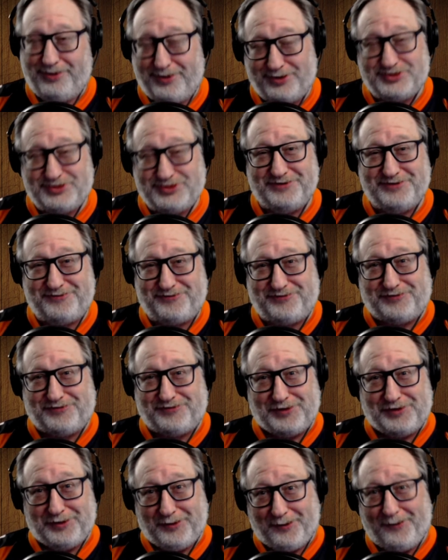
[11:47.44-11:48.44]
There's a
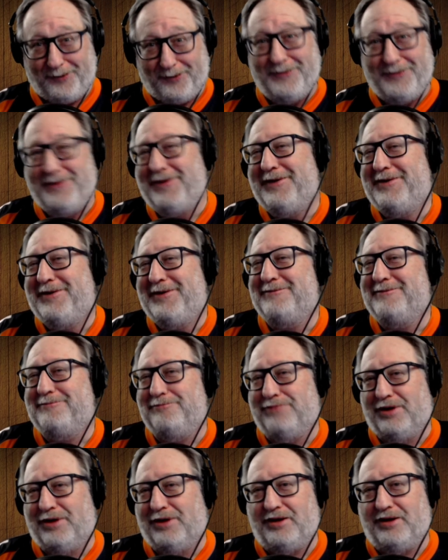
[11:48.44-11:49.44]
few,
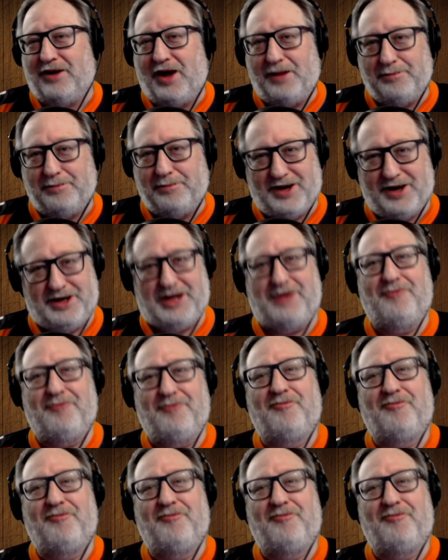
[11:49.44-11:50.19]
but not many.